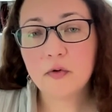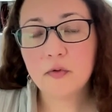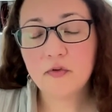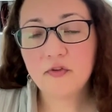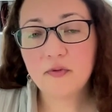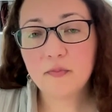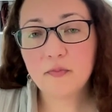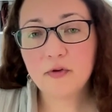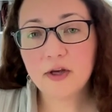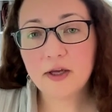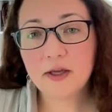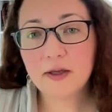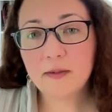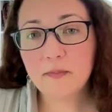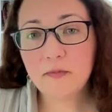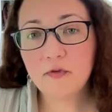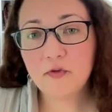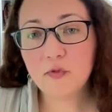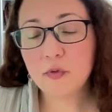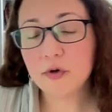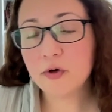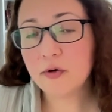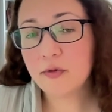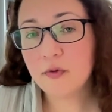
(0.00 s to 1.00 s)

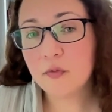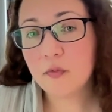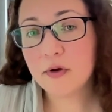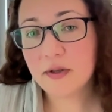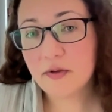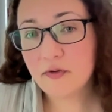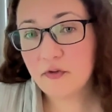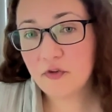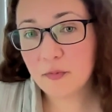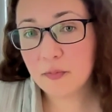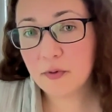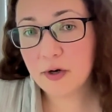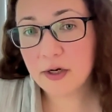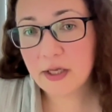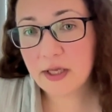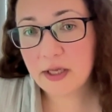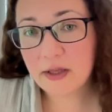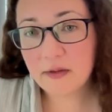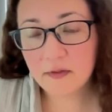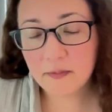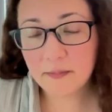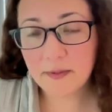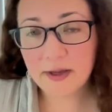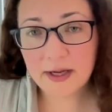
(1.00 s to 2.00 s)
Sometimes we're the ones
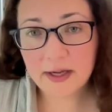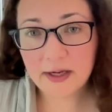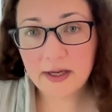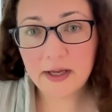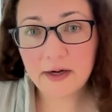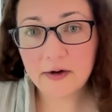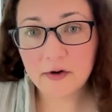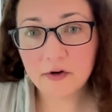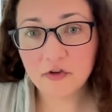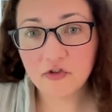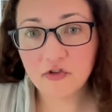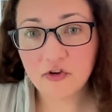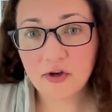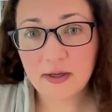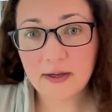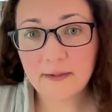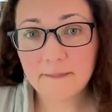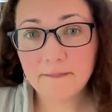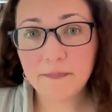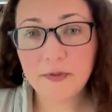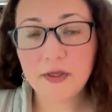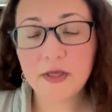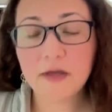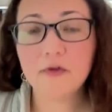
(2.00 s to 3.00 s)
bringing the bad
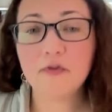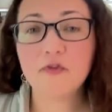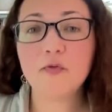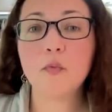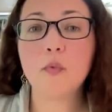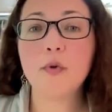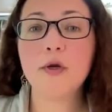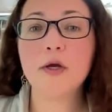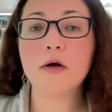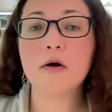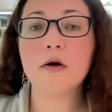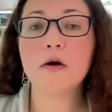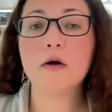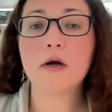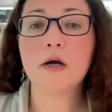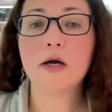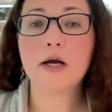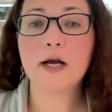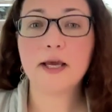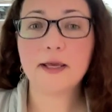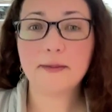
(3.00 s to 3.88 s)
energy because we're